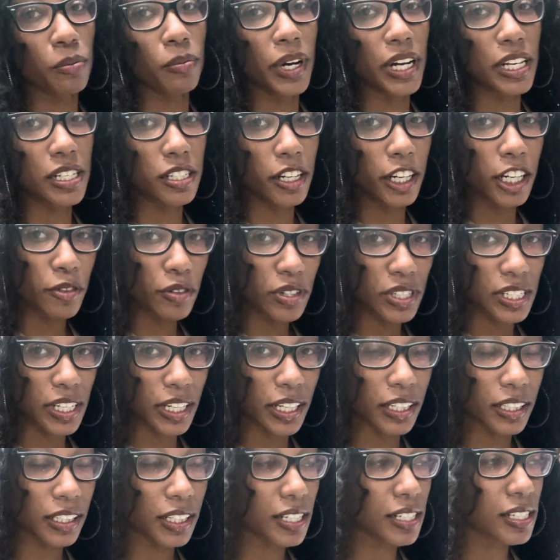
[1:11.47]
my study
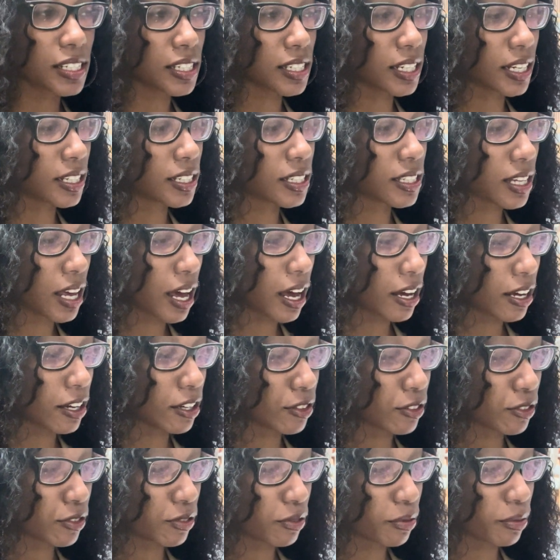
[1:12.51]
routine consists
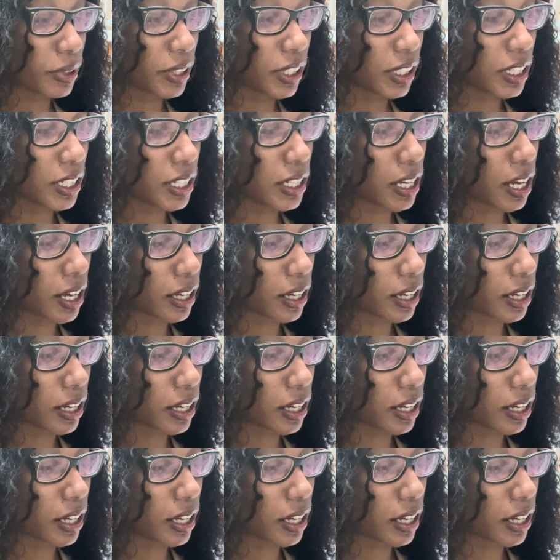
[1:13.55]
of really,